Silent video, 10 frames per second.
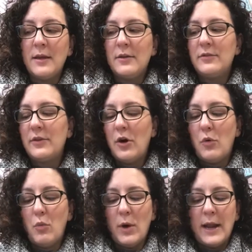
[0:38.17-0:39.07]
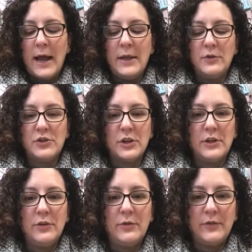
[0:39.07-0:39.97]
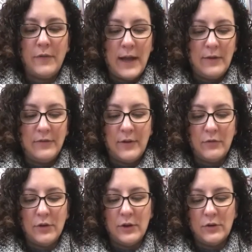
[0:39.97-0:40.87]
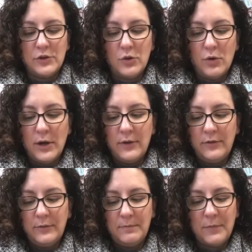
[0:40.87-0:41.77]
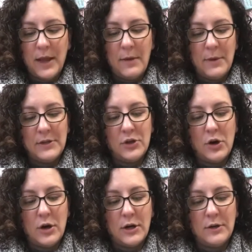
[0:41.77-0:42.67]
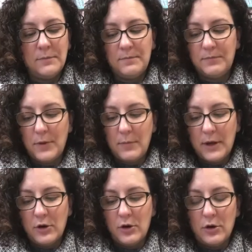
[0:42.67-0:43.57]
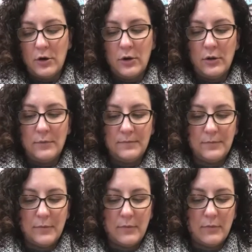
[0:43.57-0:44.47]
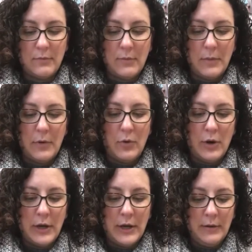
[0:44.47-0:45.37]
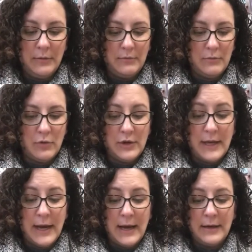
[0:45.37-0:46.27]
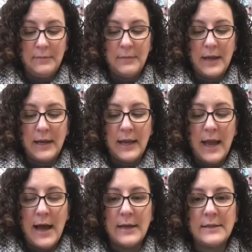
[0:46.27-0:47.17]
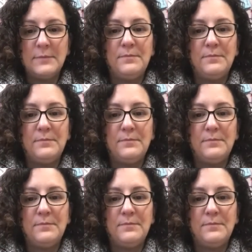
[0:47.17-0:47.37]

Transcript: So what I usually do is if I have several little toys, I have my dog, my girl, my boy or dad, and a cat,